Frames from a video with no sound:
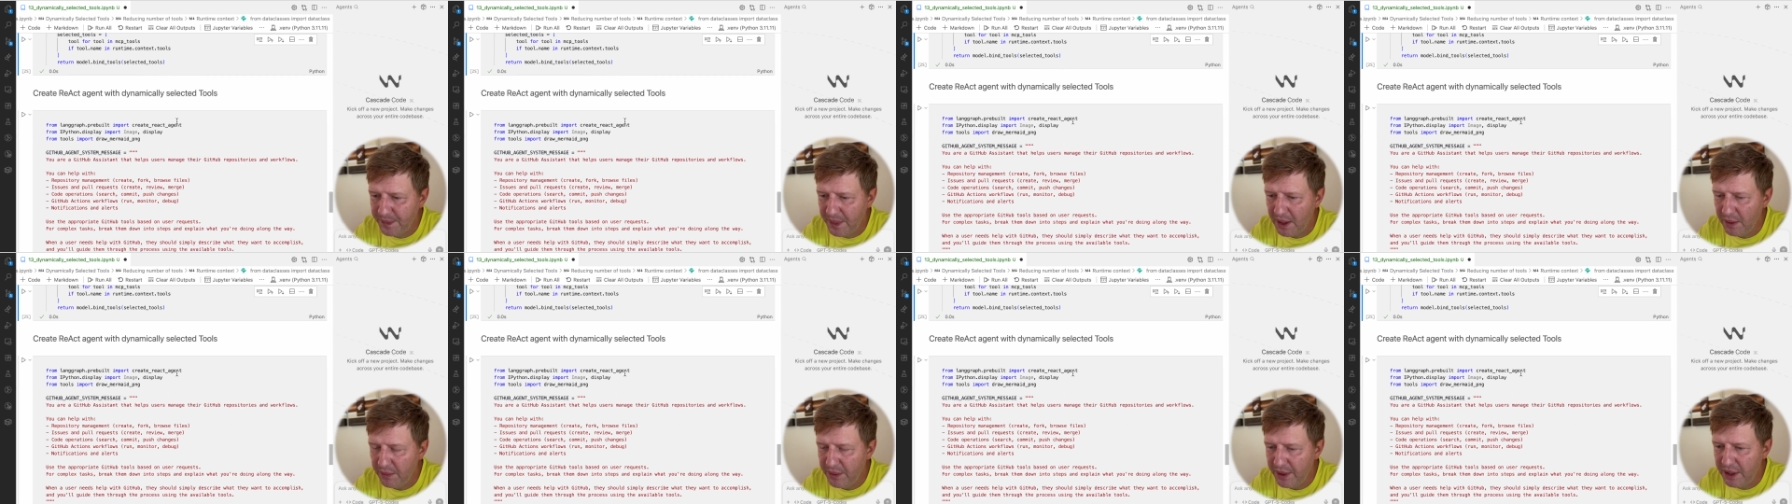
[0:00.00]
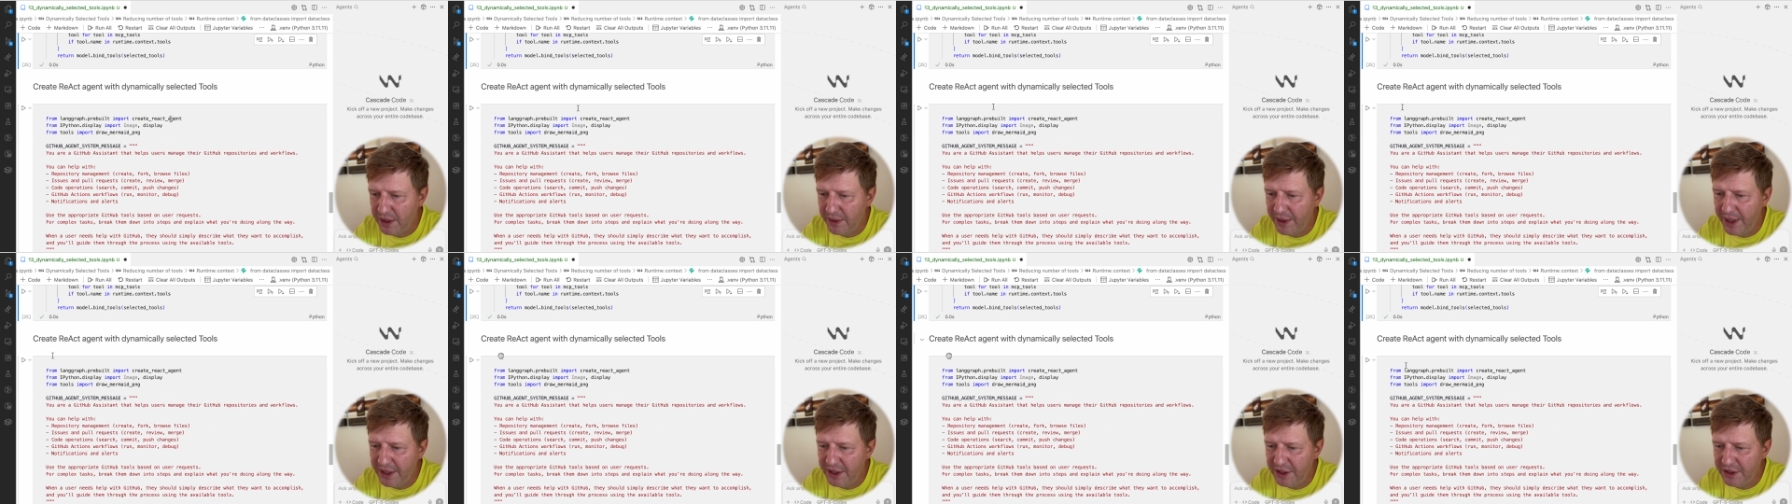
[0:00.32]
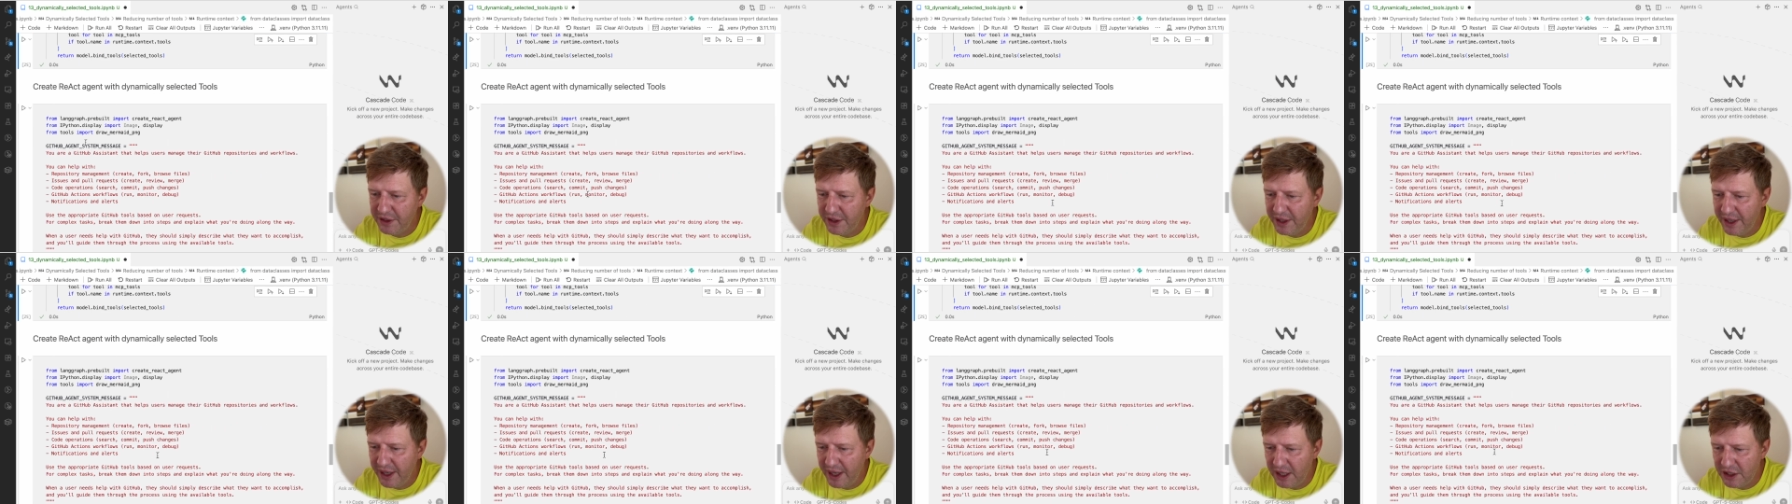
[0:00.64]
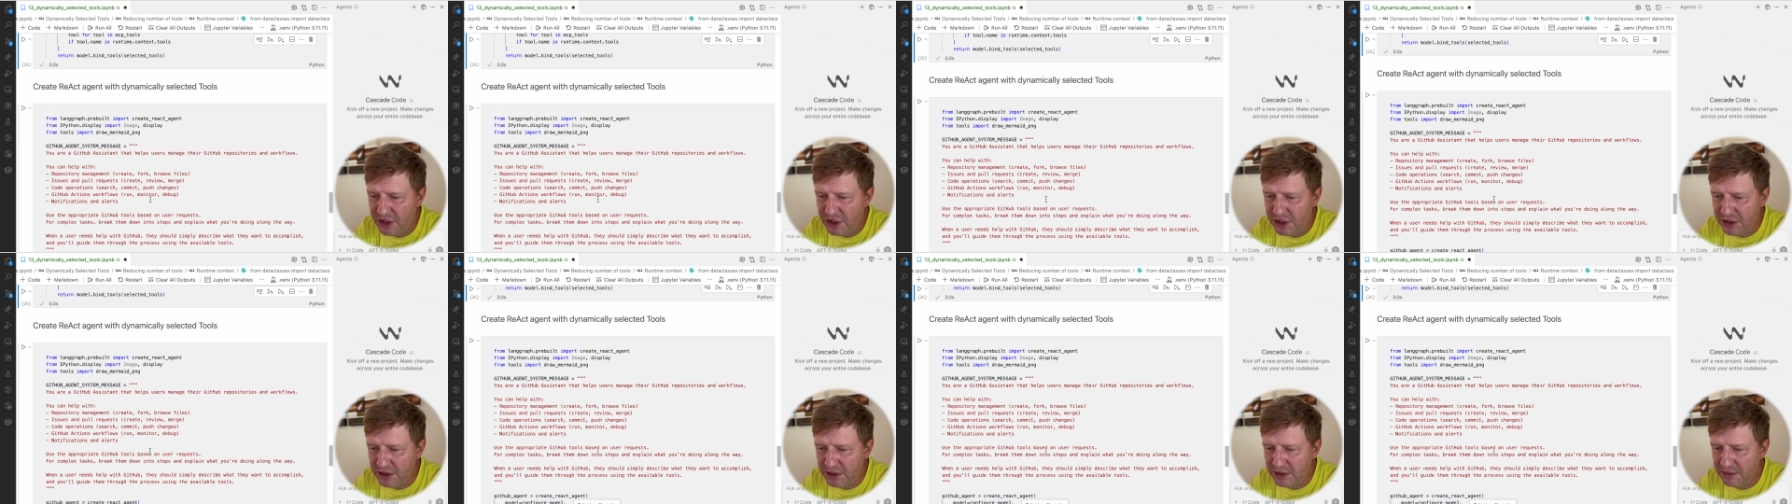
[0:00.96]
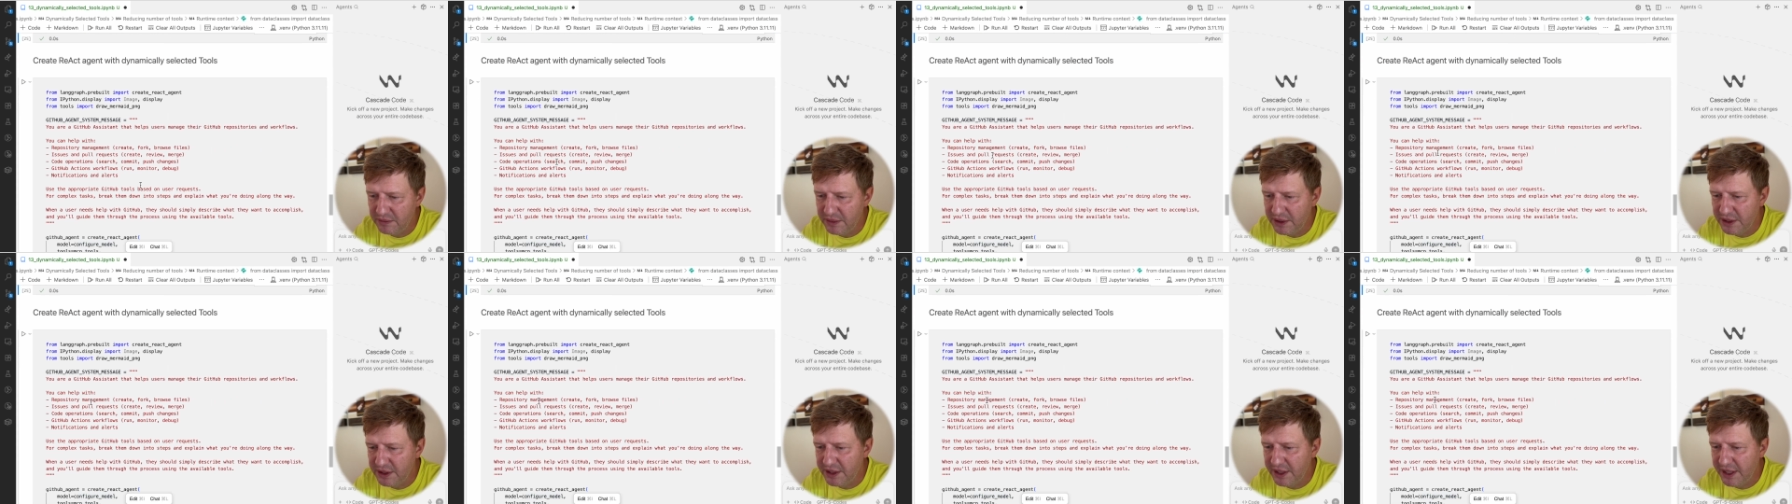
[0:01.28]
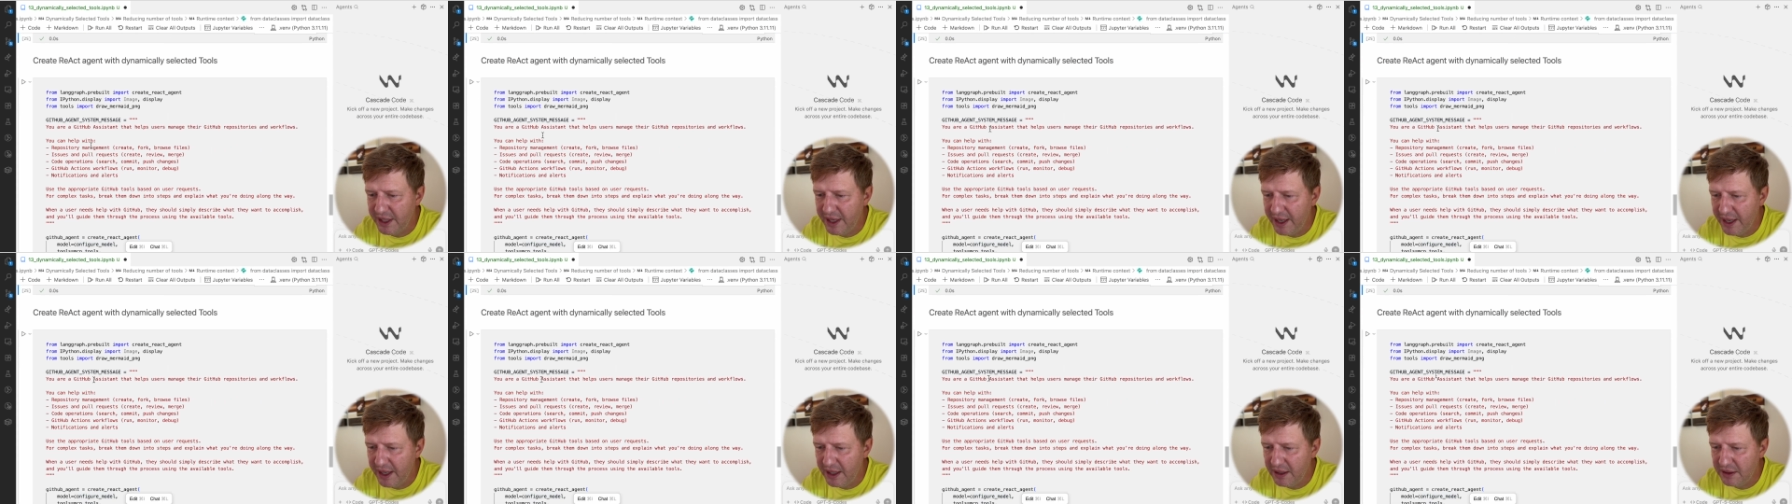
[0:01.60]
We're creating the agent. It's
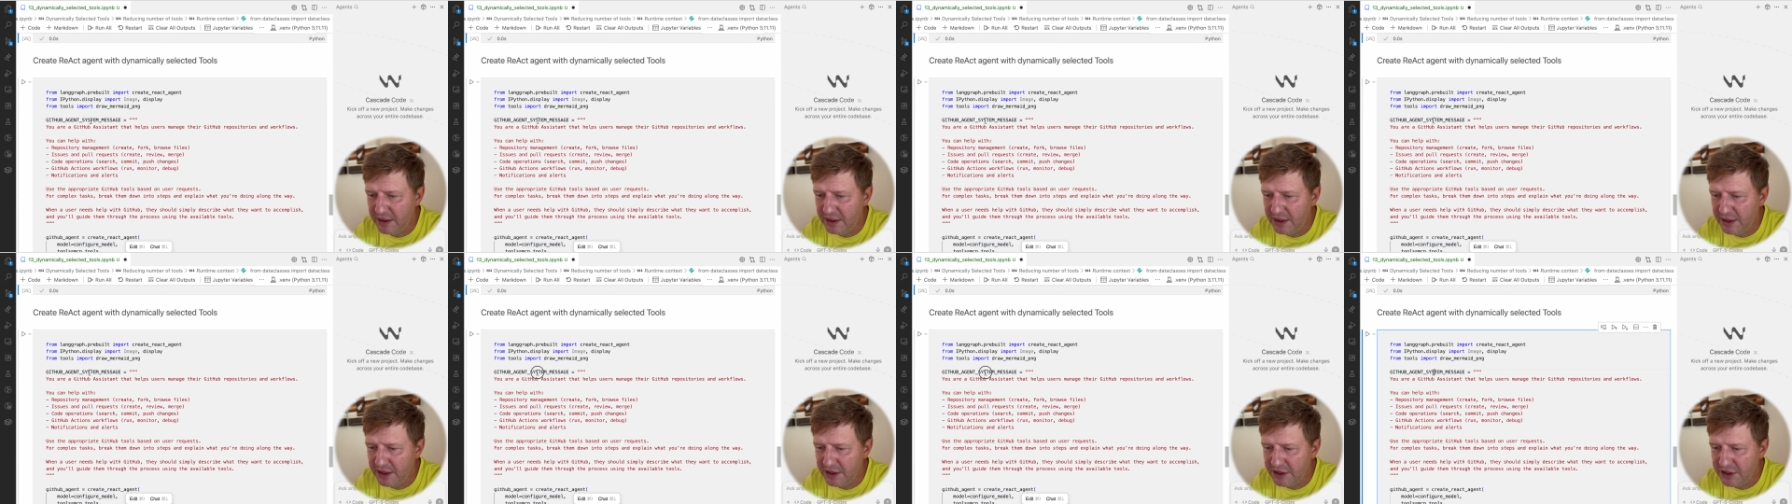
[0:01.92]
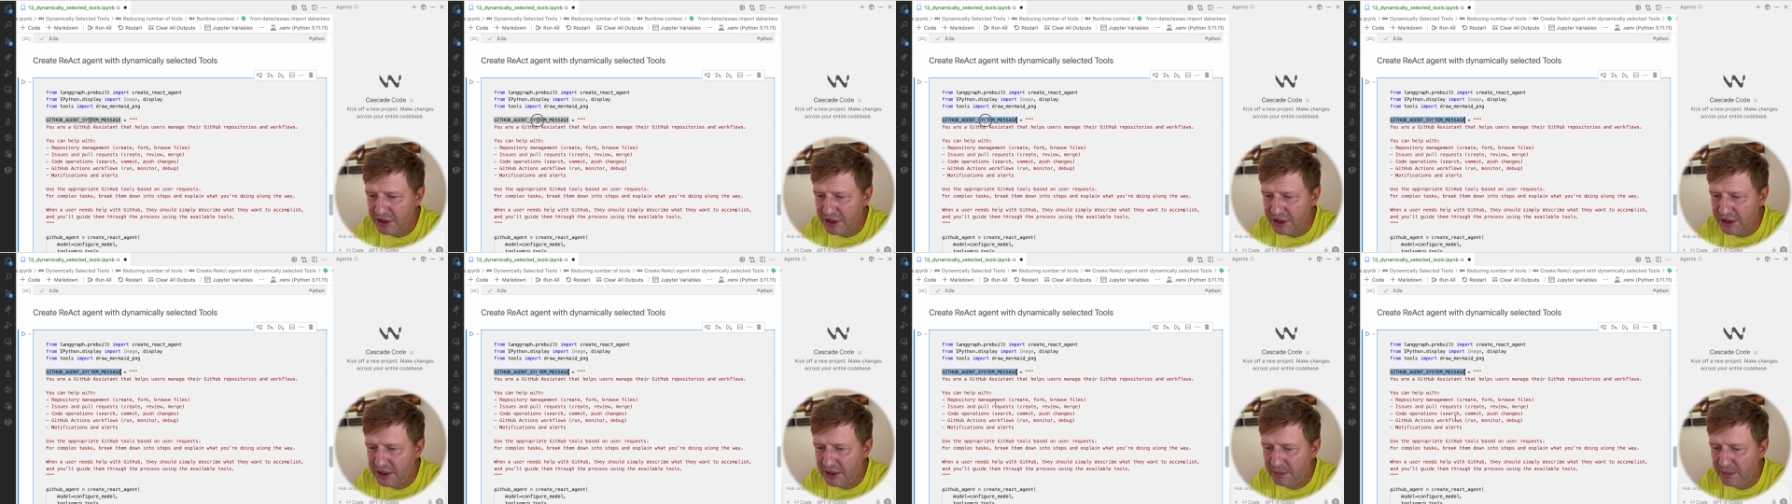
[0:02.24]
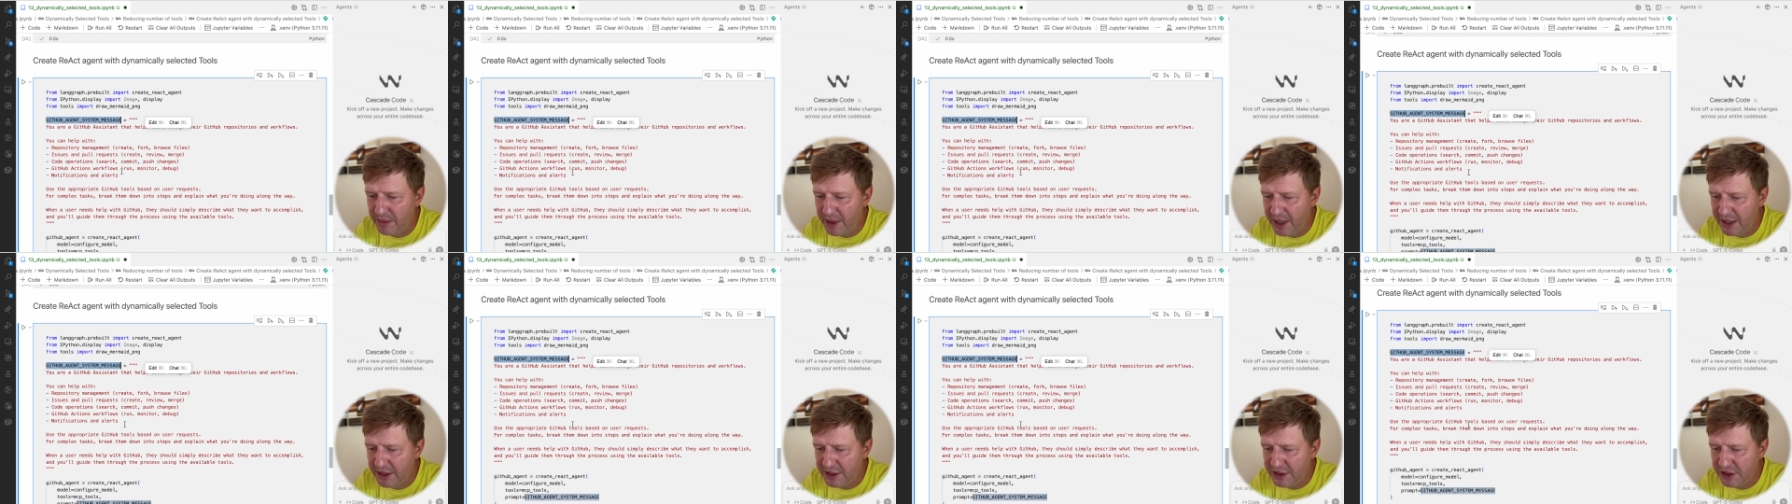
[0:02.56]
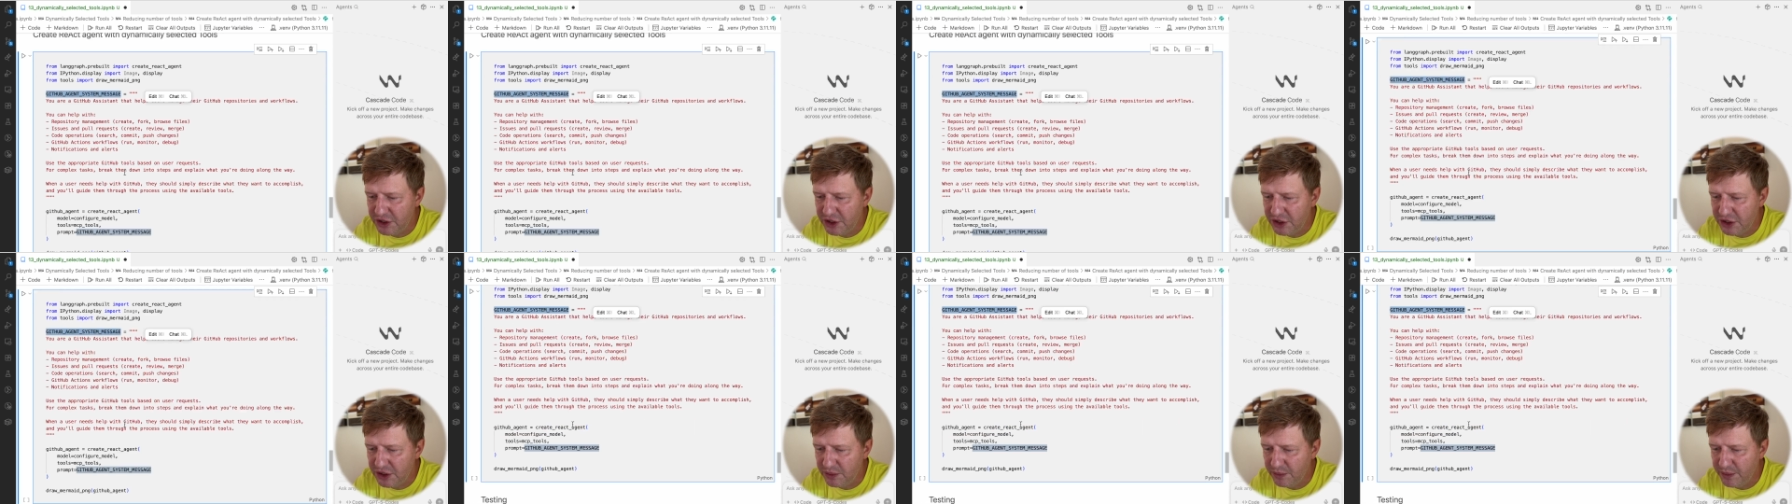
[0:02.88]
again the system message.